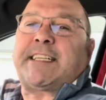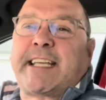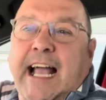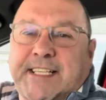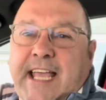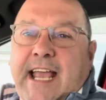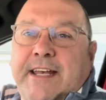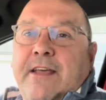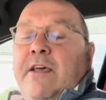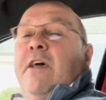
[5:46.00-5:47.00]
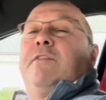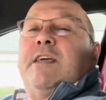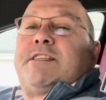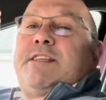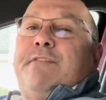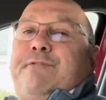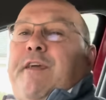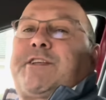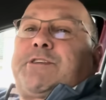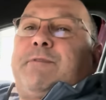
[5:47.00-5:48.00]
Get in! This is a
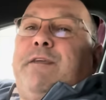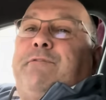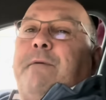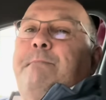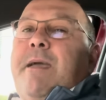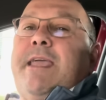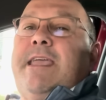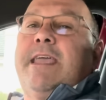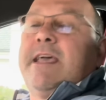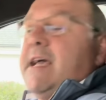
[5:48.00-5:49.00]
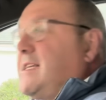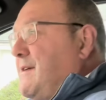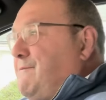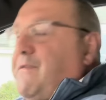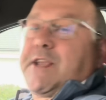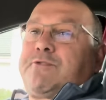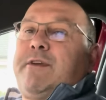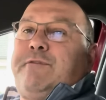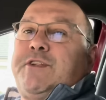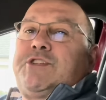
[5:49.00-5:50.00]
victory for me. It's a
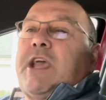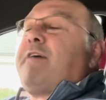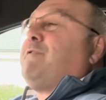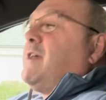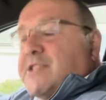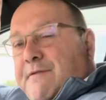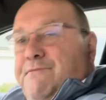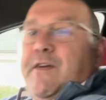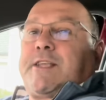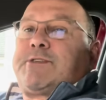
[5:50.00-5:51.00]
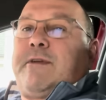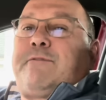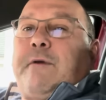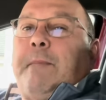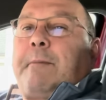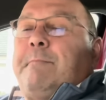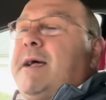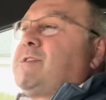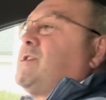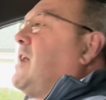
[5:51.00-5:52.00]
victory for Jeff. It's a victory for
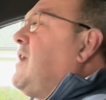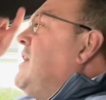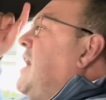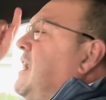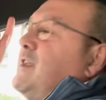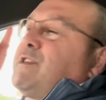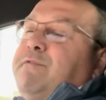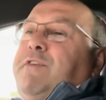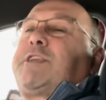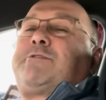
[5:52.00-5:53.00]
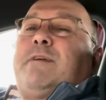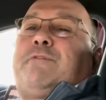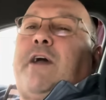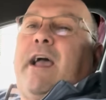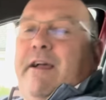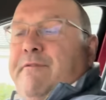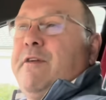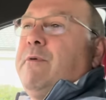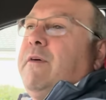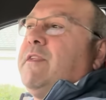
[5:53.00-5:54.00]
McMaster. And it's a victory for
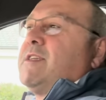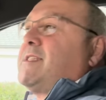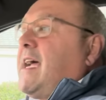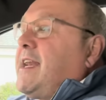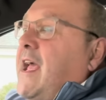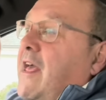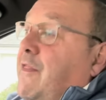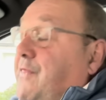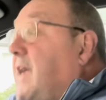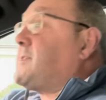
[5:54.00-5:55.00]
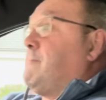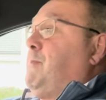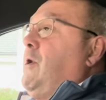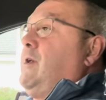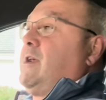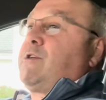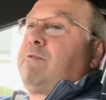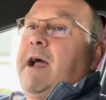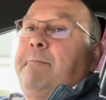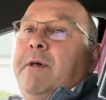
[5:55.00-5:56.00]
everyone that said, that's a pile of
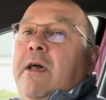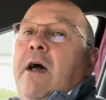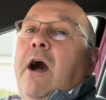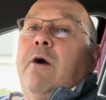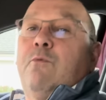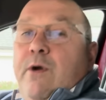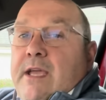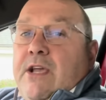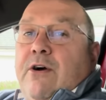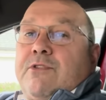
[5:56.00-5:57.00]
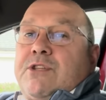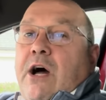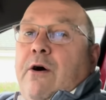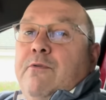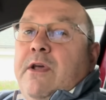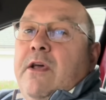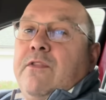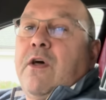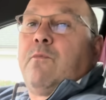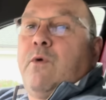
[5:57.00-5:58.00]
crap. And we got told
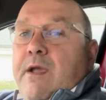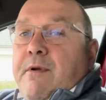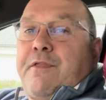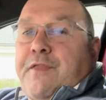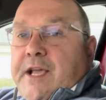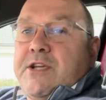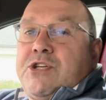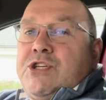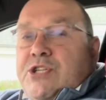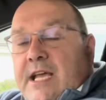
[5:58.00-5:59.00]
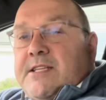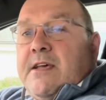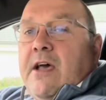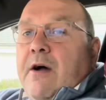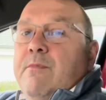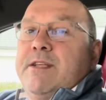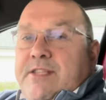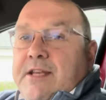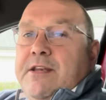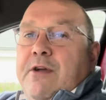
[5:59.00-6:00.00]
that we were thick as shit and we
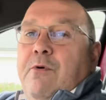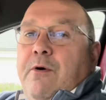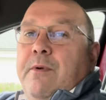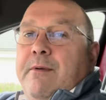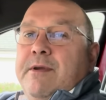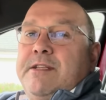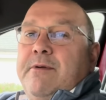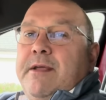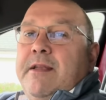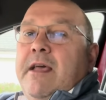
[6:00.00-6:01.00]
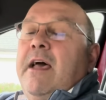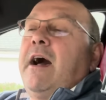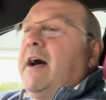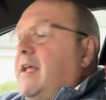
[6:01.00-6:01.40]
didn't know what we were doing. And